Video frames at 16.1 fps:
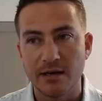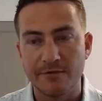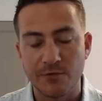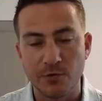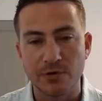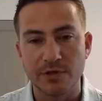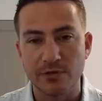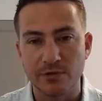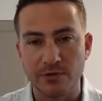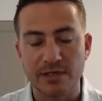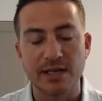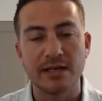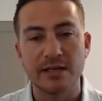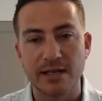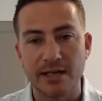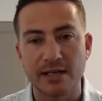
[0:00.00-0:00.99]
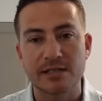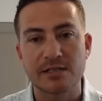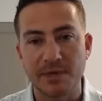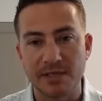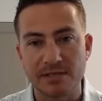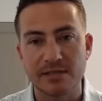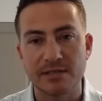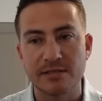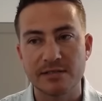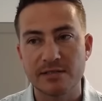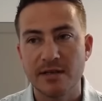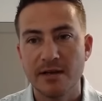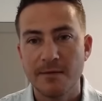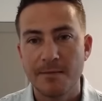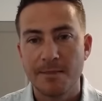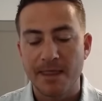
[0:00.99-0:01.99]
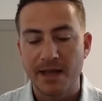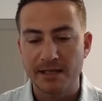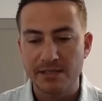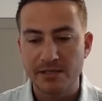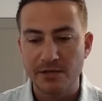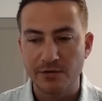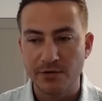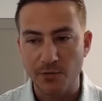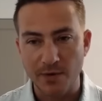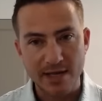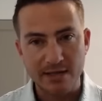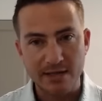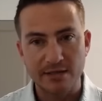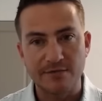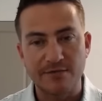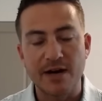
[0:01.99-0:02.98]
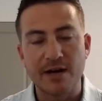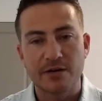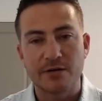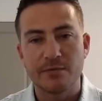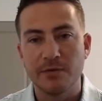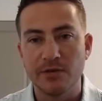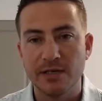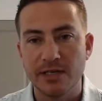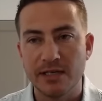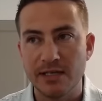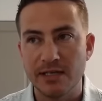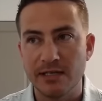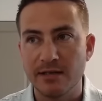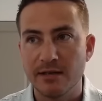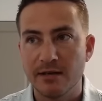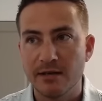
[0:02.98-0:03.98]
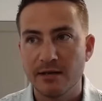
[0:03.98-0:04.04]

for your day-to-day expenses. And so the way that the FIRE community